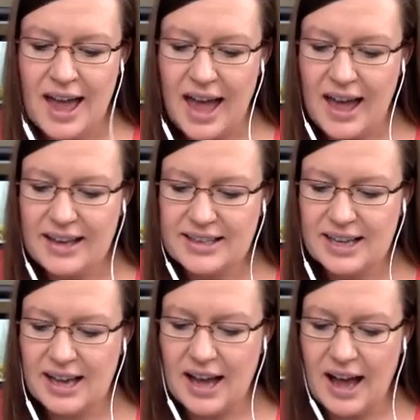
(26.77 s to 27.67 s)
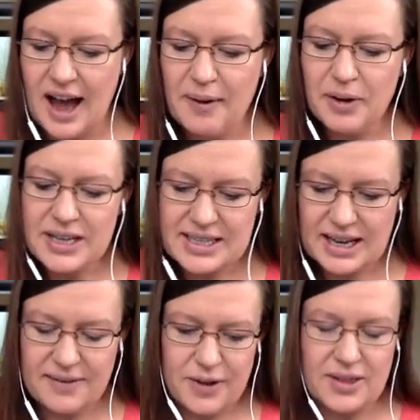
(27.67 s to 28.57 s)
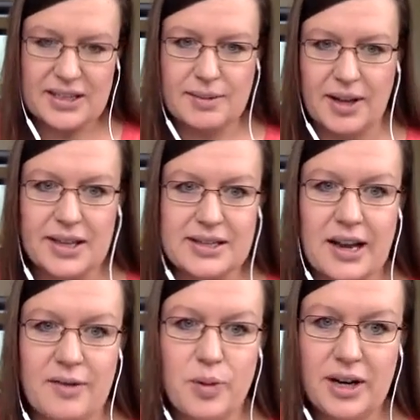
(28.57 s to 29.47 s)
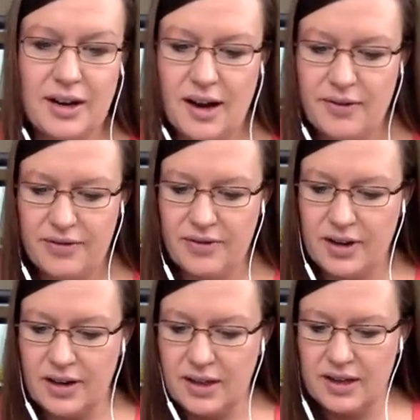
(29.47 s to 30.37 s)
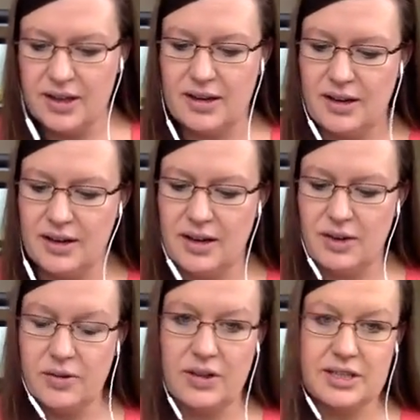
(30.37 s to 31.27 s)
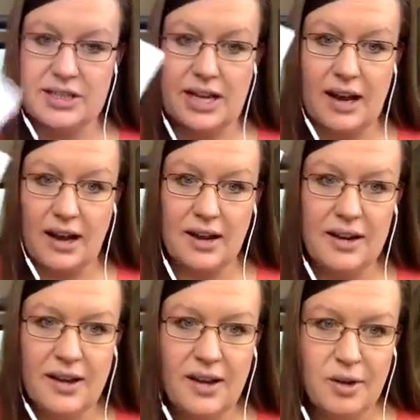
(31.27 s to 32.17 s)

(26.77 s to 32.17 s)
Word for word: And I want to say a few things about this, and I've printed off the you know the study